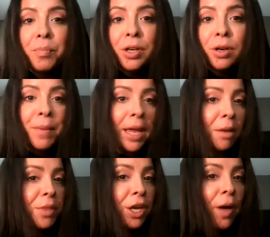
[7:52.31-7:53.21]

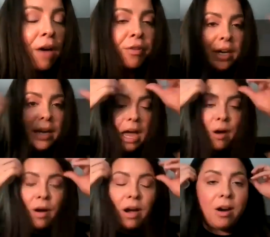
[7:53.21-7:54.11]
makeup that you have right now